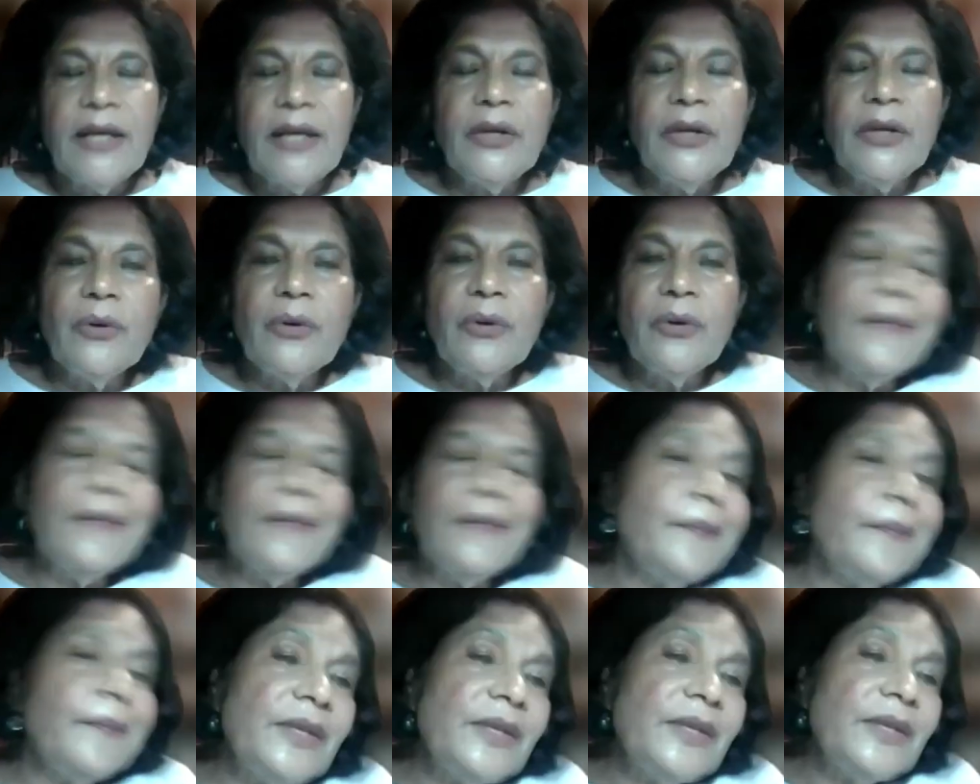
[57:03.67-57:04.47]
You
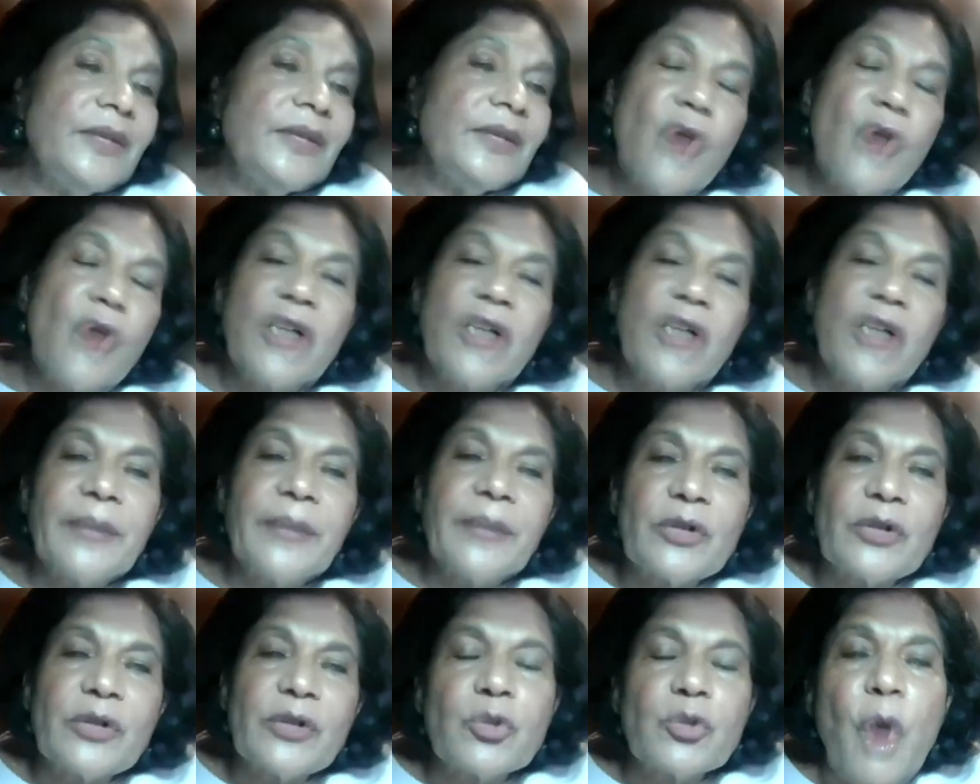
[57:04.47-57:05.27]
know, he's talked
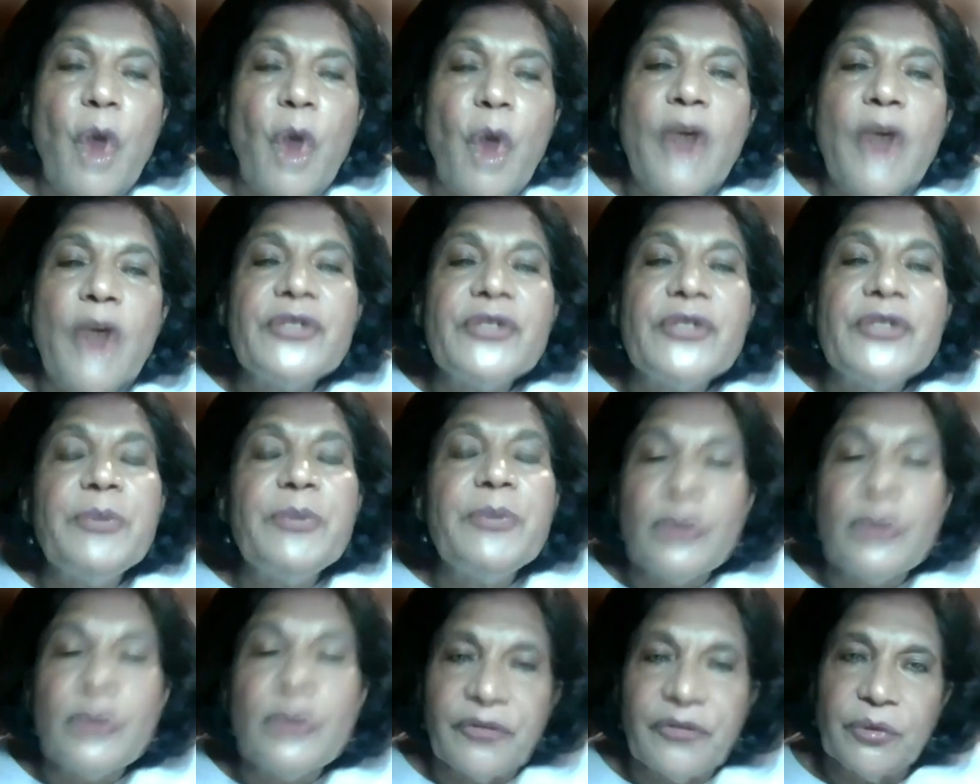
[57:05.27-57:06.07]
about small is
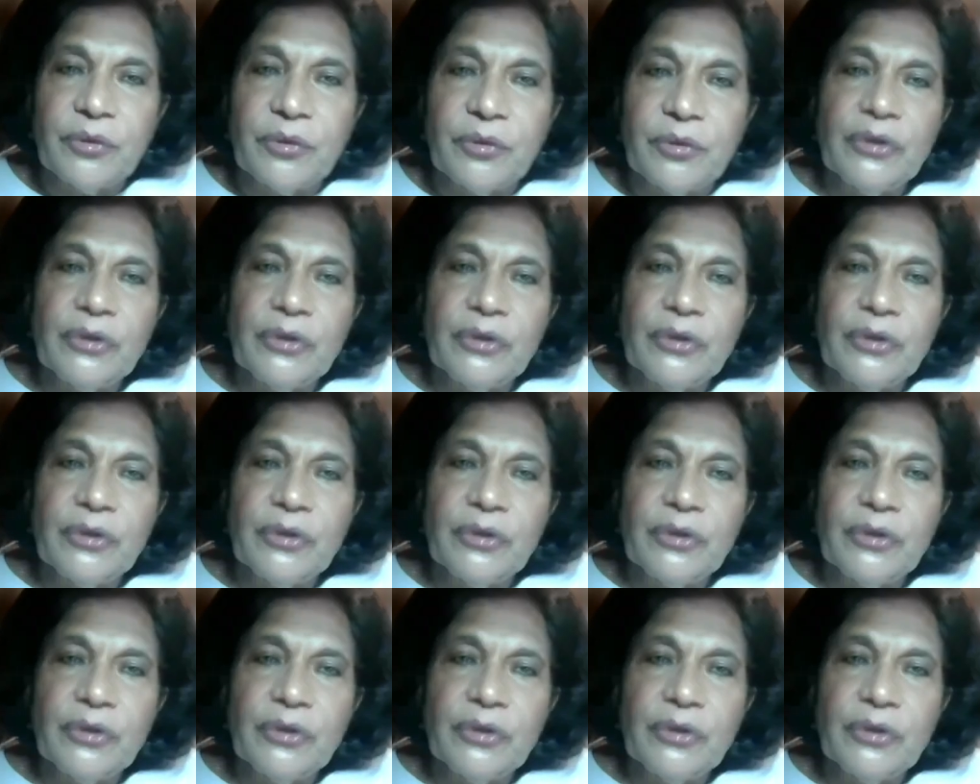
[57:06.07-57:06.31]
beautiful.